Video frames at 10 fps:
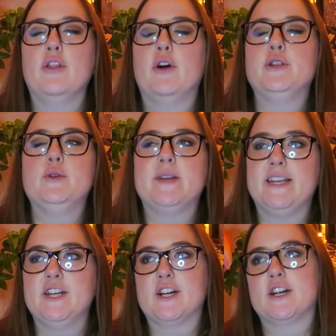although you
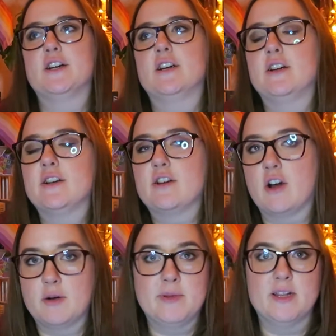hear
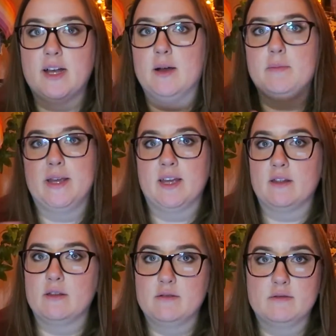Carmilla
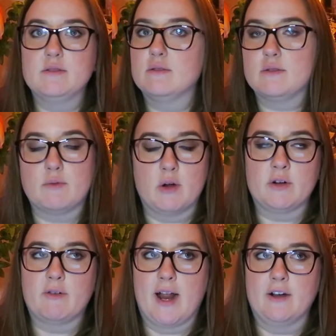being
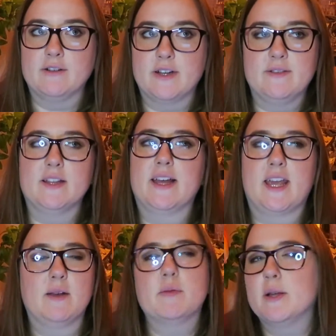thrown around, I feel
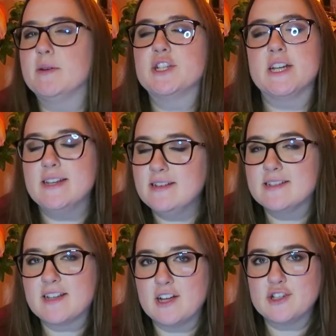like, in pretty much any
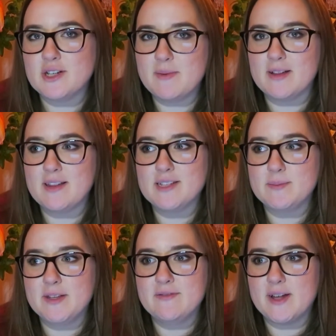discussion about
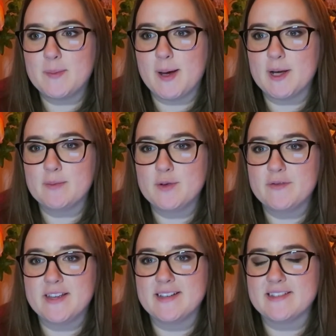lesbian vampire
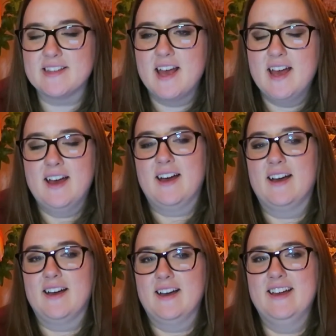movies.
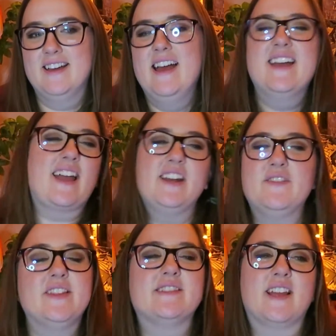kind
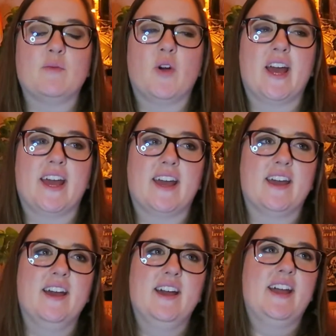of in the same
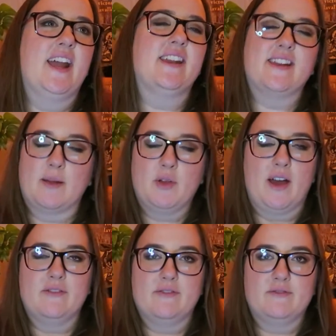way, anytime you
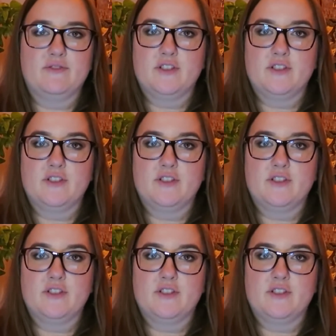have